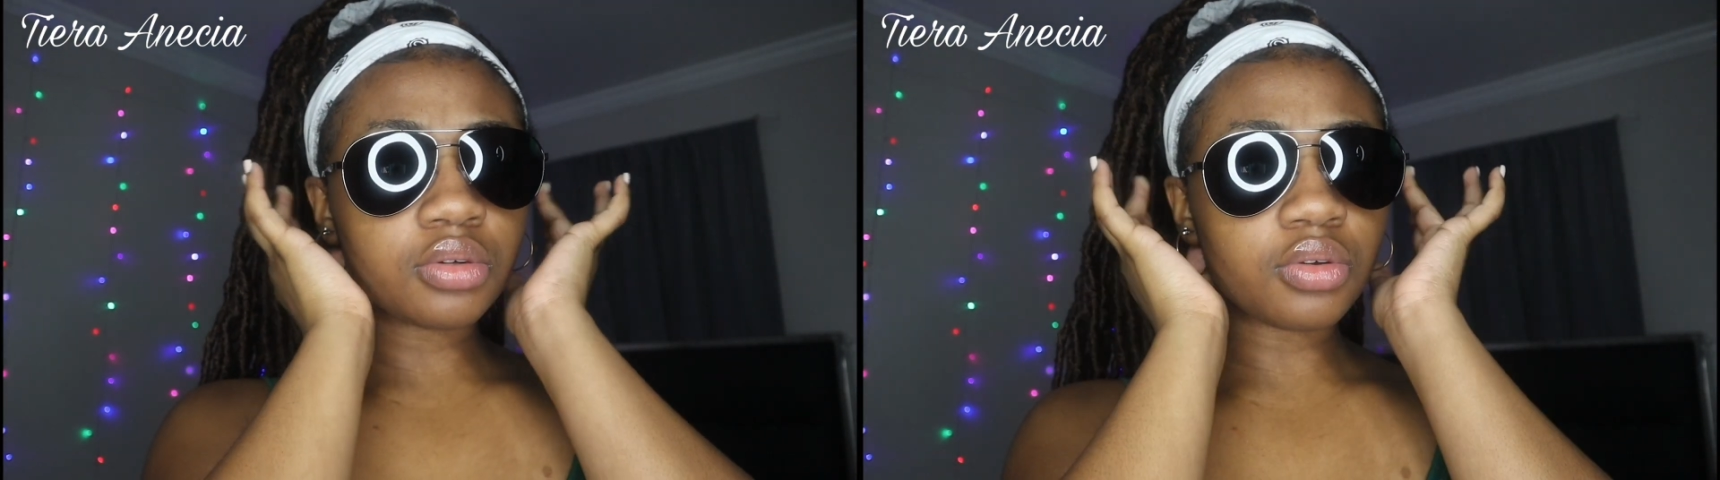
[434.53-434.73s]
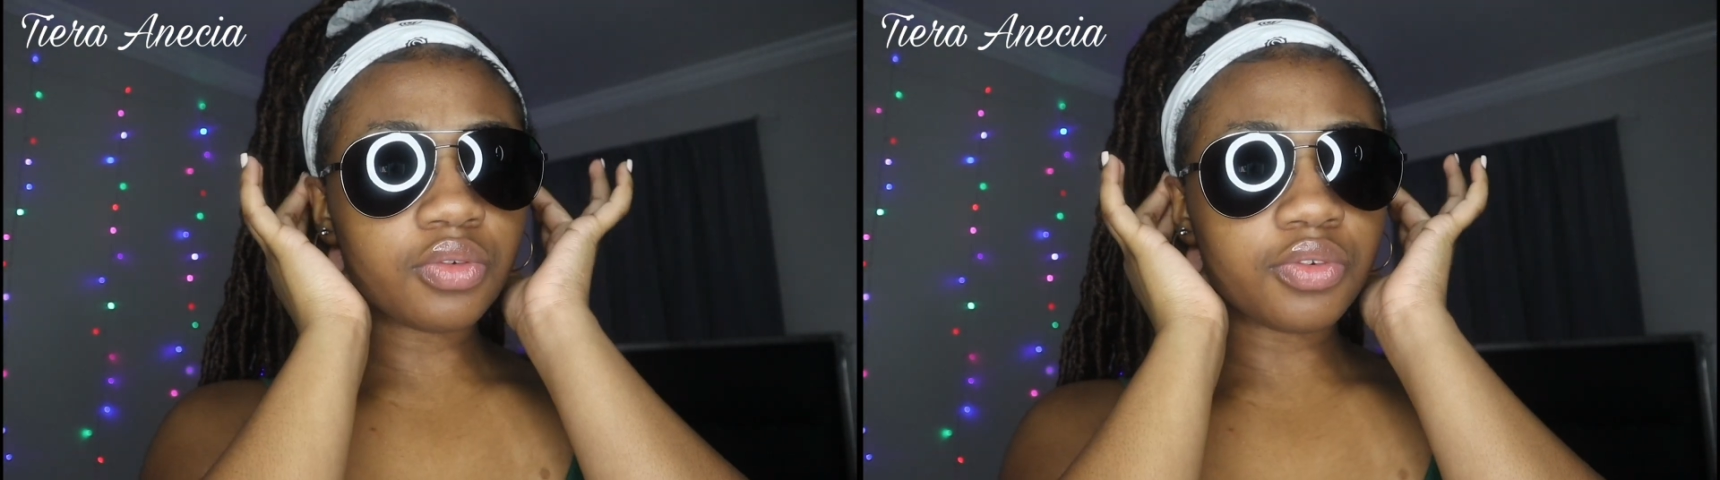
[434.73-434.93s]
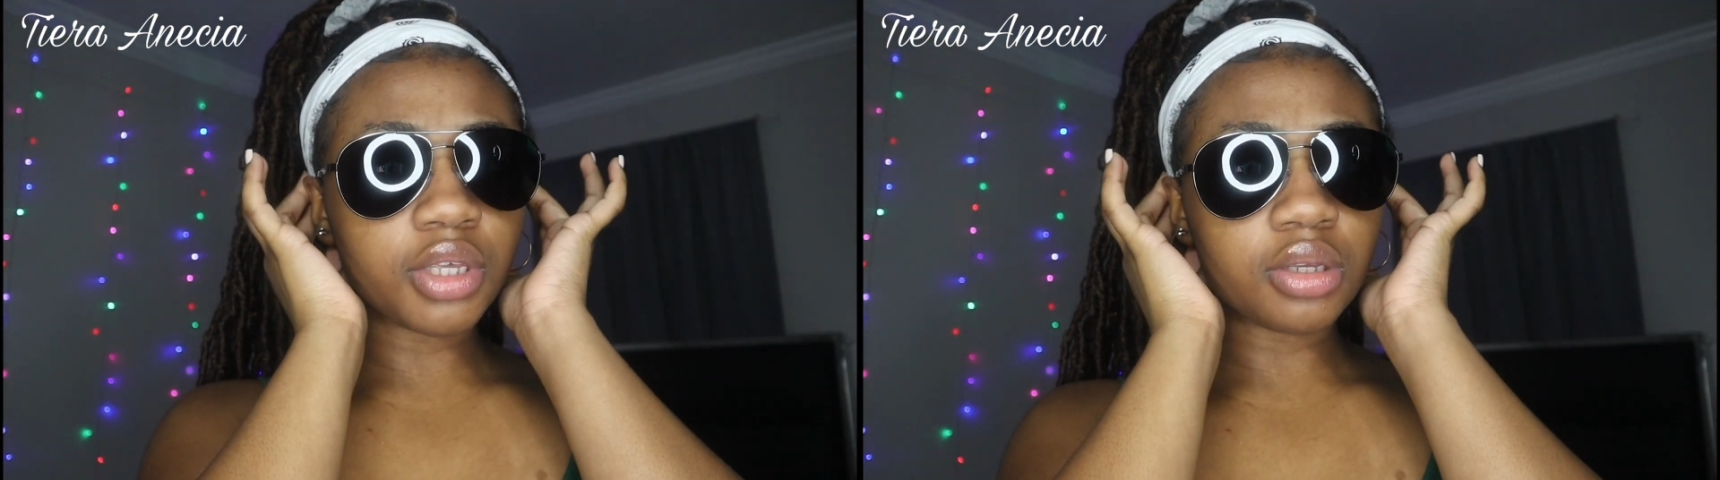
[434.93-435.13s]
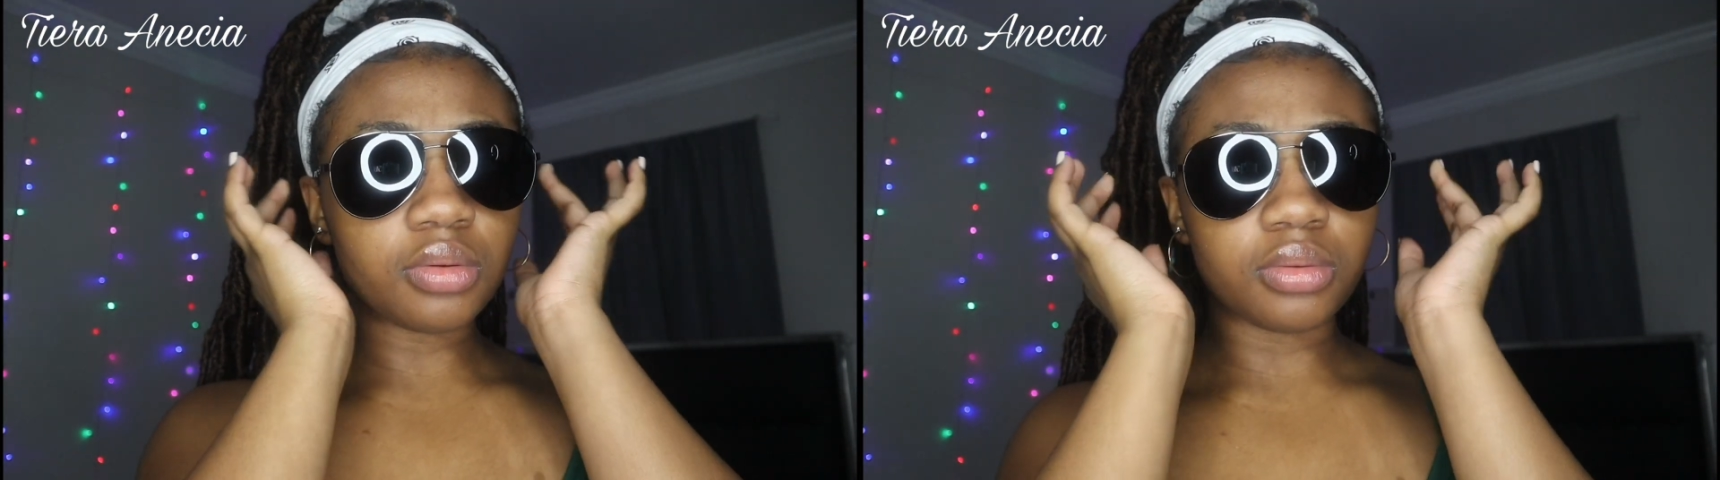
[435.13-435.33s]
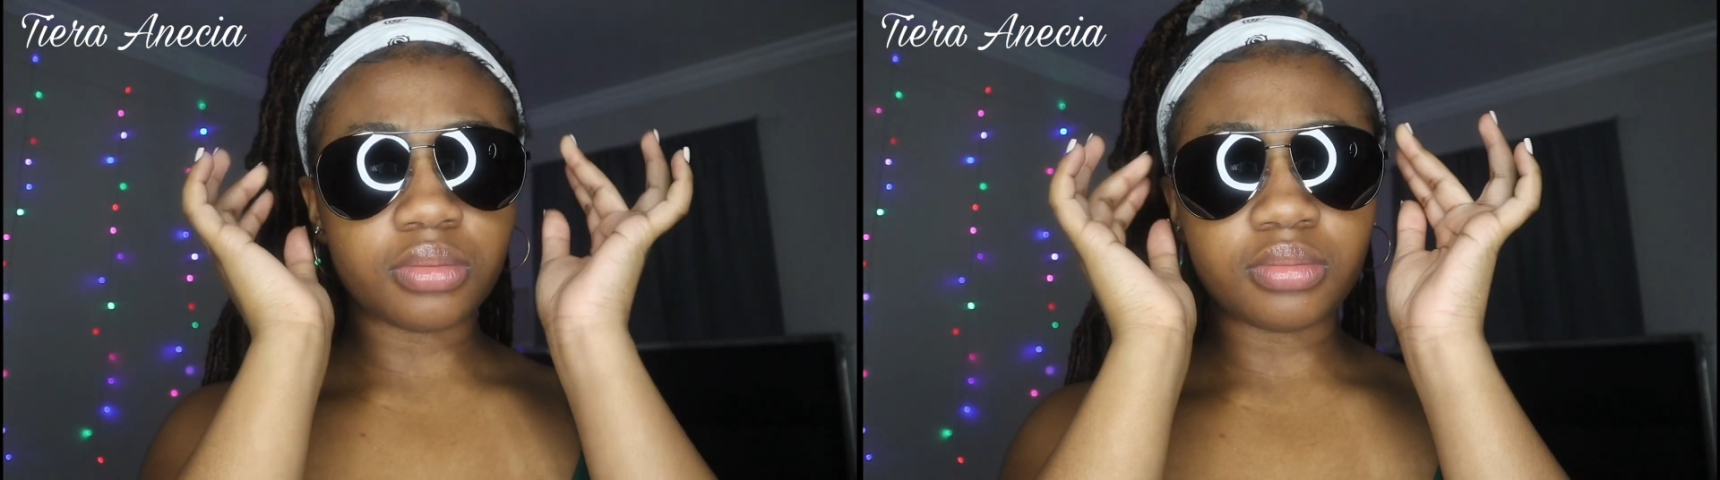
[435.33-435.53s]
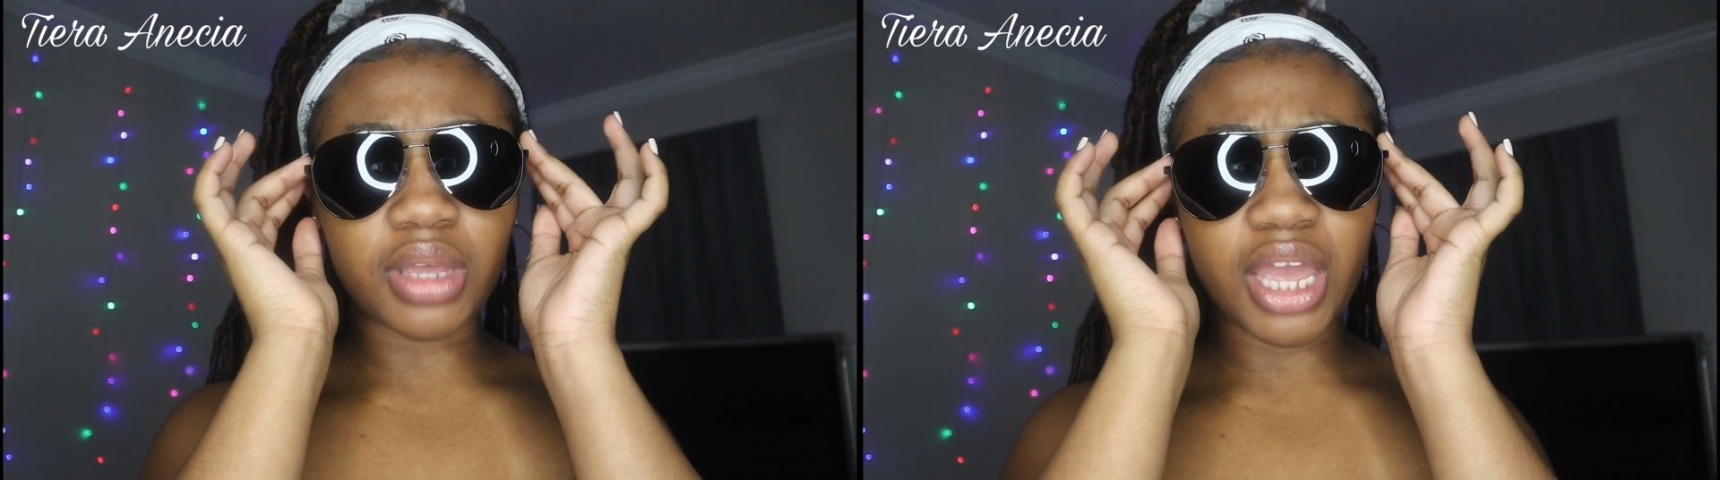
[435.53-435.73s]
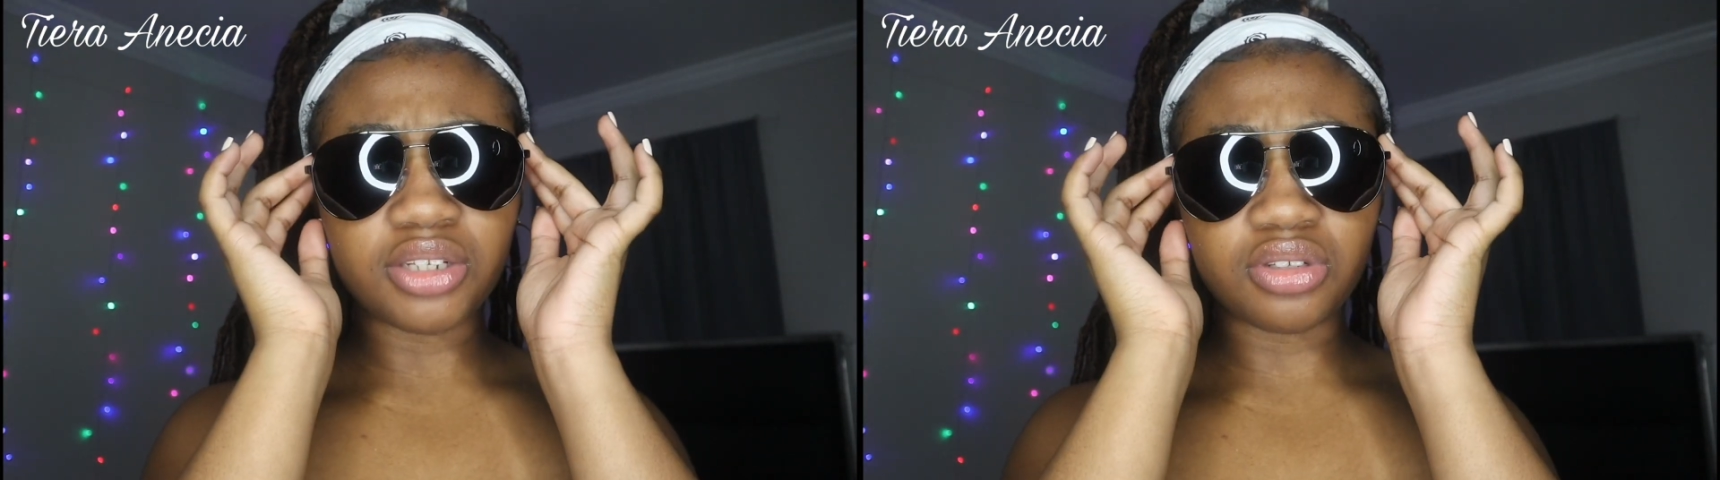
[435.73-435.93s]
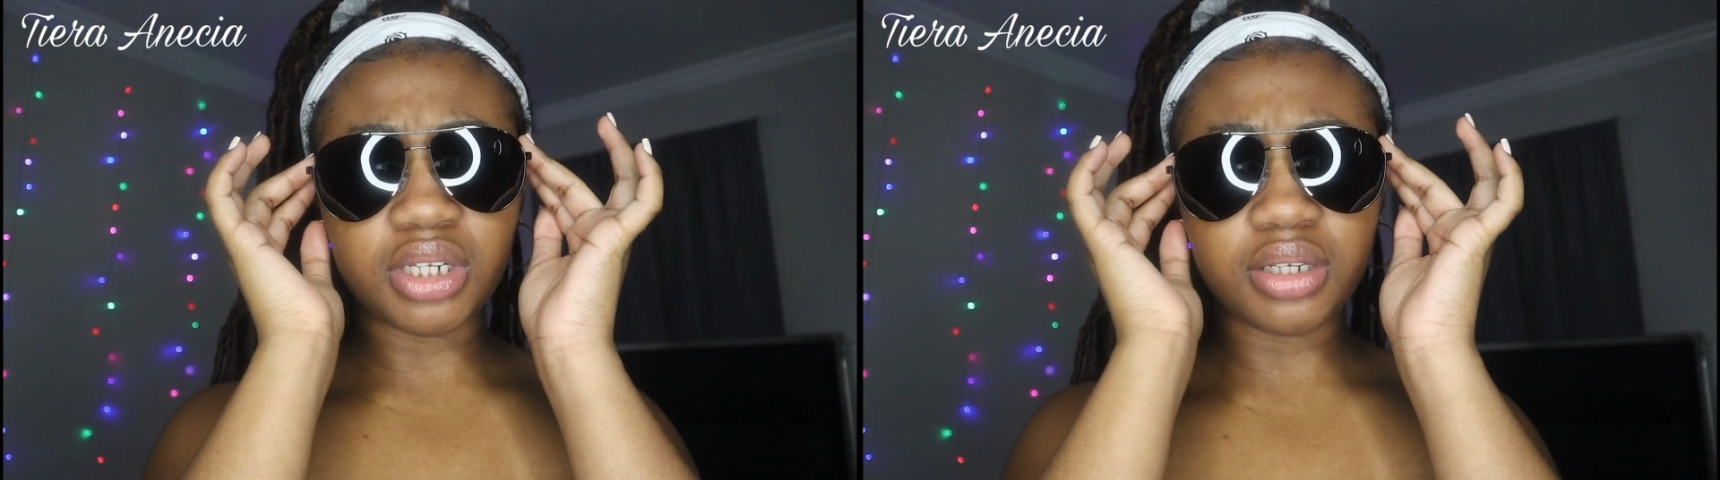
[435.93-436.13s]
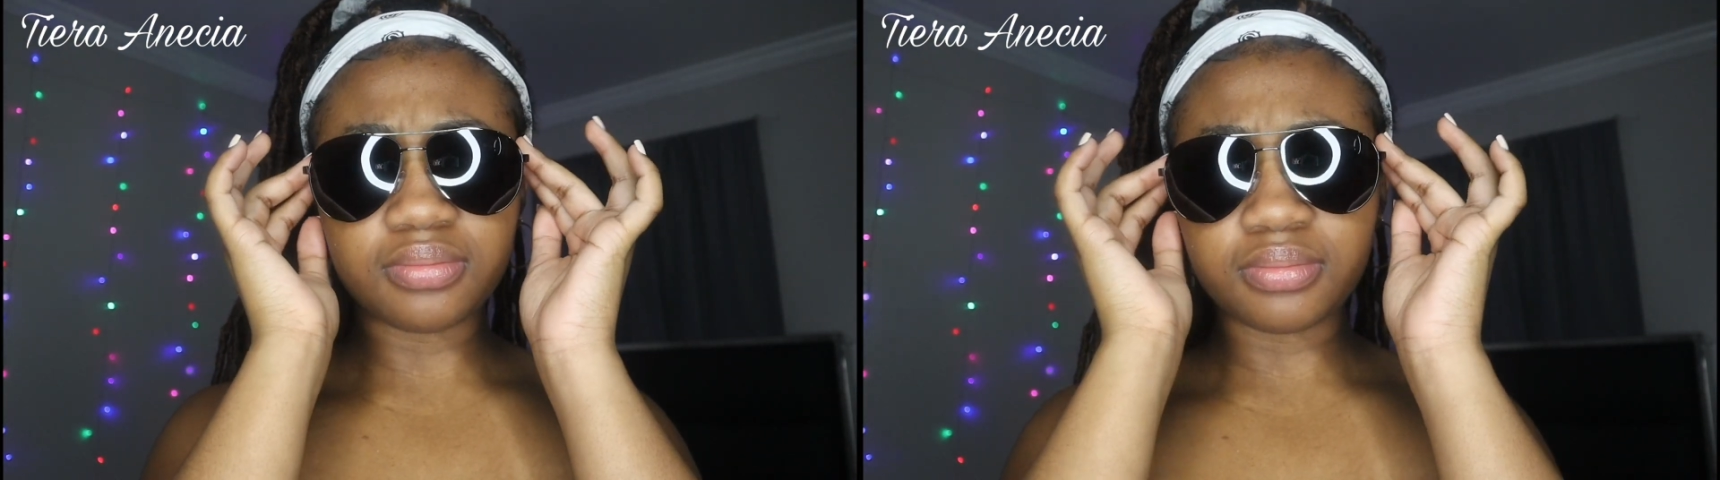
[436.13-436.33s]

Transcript: cool for you, actually.